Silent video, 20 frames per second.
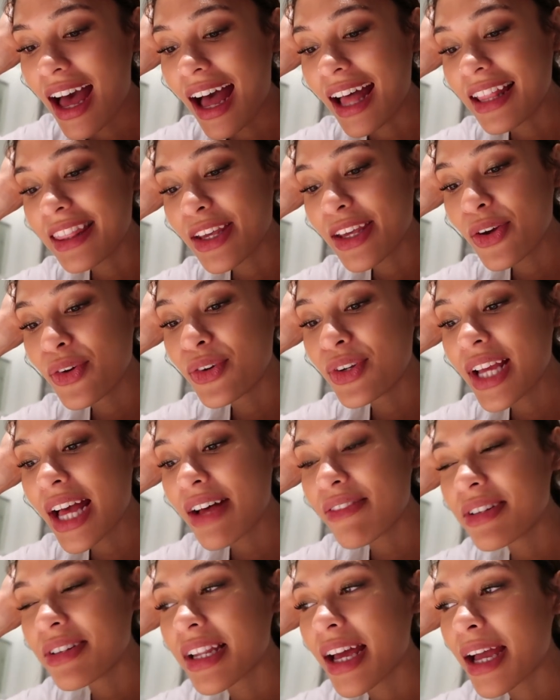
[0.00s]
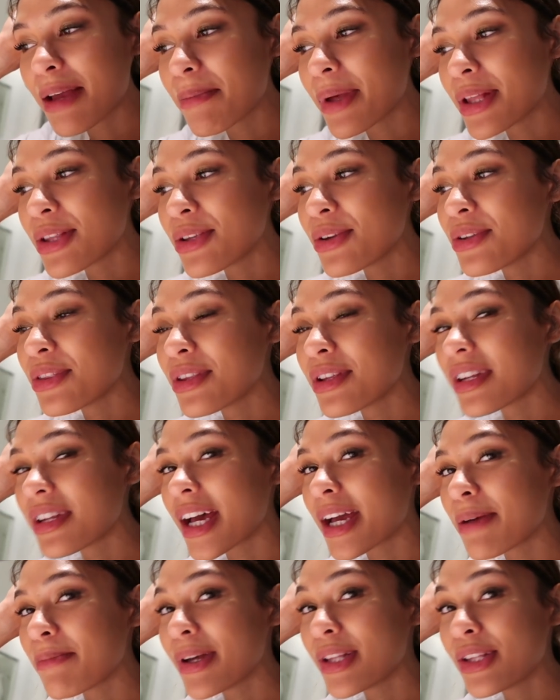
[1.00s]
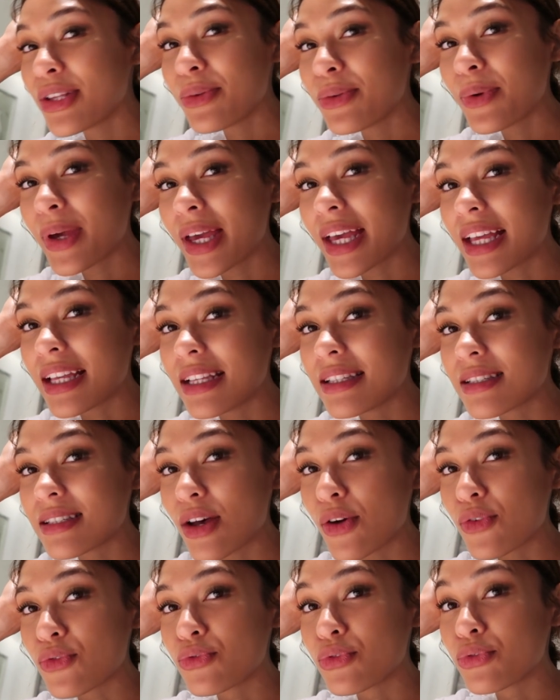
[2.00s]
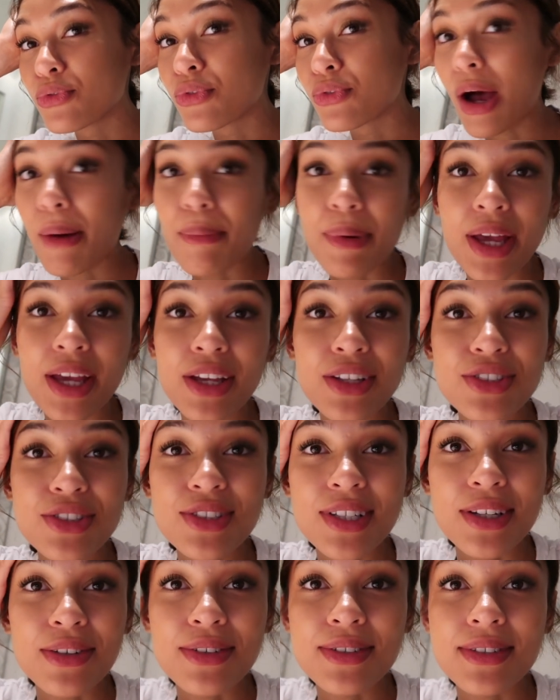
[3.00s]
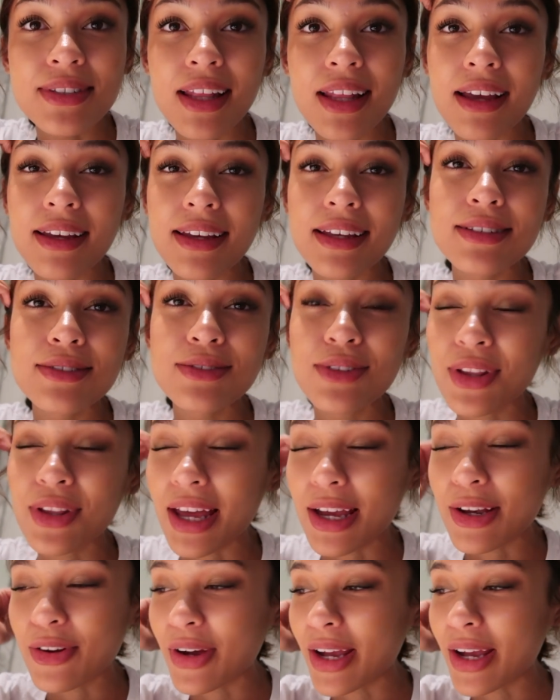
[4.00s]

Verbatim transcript: and they only have a night menu, and the night menu is rubbish. Seriously, like it's not that